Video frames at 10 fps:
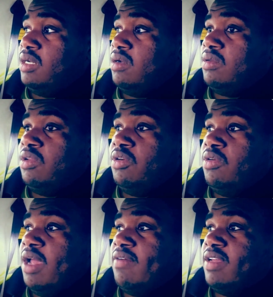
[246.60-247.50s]
you know, you
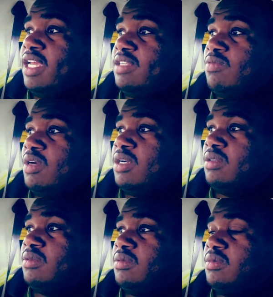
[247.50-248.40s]
do have a case
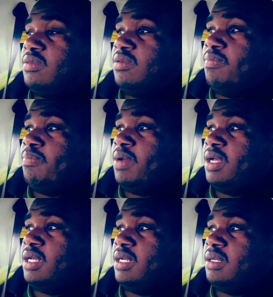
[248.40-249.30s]
where
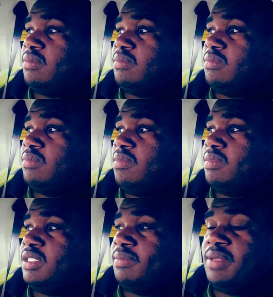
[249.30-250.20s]
uh,
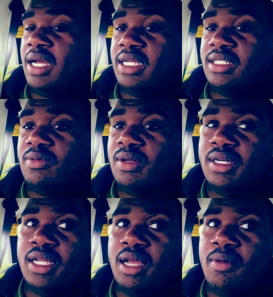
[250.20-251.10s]
Tim Duncan is
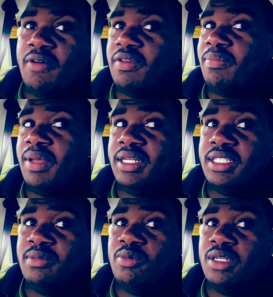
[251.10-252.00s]
willing to come off the
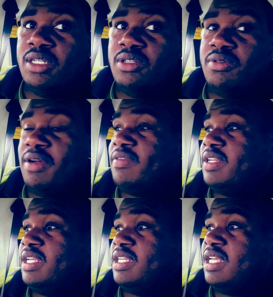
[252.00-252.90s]
bench. He's willing to do
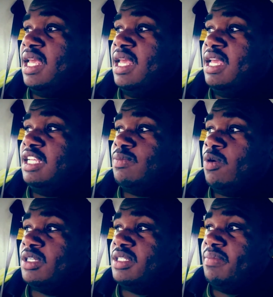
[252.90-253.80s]
everything. He's
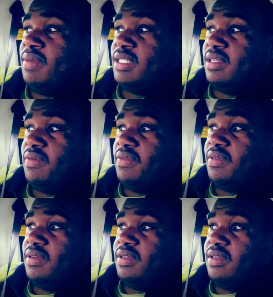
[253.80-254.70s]
more submissive.
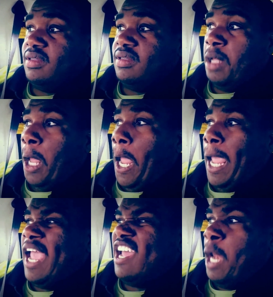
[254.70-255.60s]

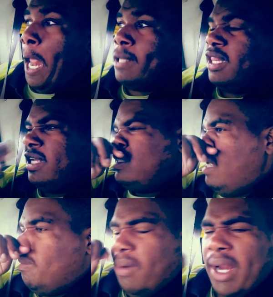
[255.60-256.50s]
And I think
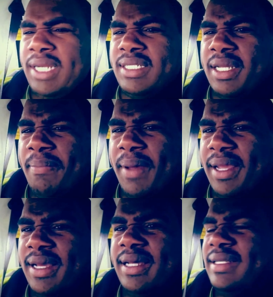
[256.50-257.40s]
Tom Brady took a
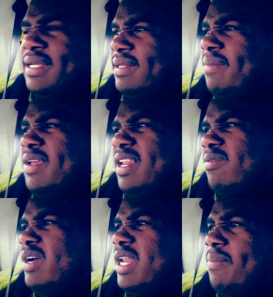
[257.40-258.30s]
pay cut. They, I mean,
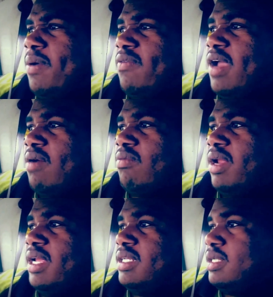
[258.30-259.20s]
they, well, they both got
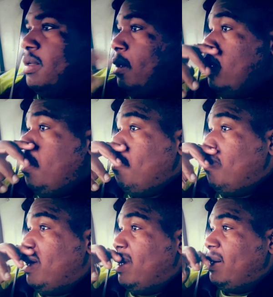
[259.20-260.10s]
rings.
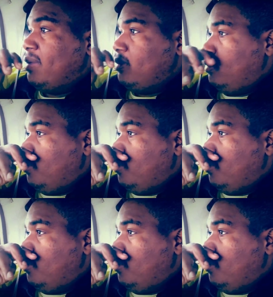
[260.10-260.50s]
But